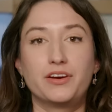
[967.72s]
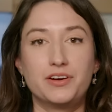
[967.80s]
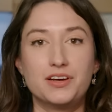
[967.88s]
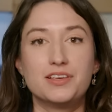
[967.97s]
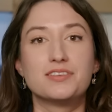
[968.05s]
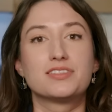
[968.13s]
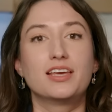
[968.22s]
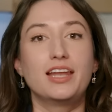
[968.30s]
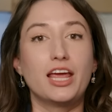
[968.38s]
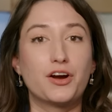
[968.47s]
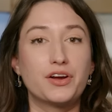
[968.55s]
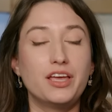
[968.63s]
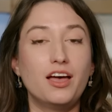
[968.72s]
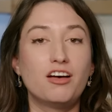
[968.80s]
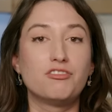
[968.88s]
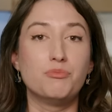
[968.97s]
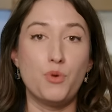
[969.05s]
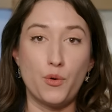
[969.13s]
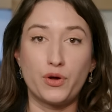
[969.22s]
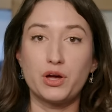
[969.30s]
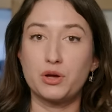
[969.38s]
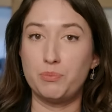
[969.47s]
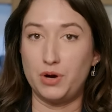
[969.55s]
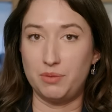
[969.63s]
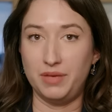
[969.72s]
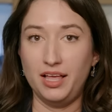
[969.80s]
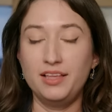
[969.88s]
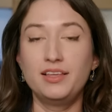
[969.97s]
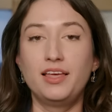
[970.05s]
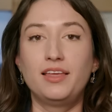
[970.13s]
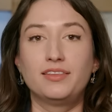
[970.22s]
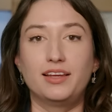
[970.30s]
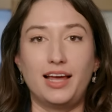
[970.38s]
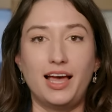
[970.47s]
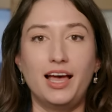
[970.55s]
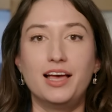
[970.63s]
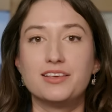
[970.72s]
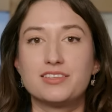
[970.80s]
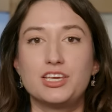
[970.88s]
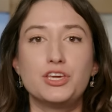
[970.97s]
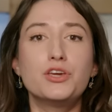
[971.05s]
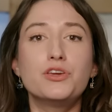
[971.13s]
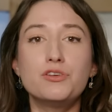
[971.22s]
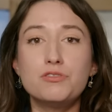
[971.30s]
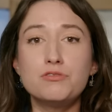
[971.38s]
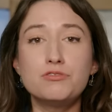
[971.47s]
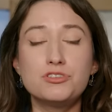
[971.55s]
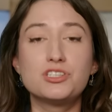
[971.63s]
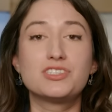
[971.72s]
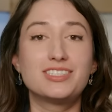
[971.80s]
There is an area of Mogok, Burma, that has a huge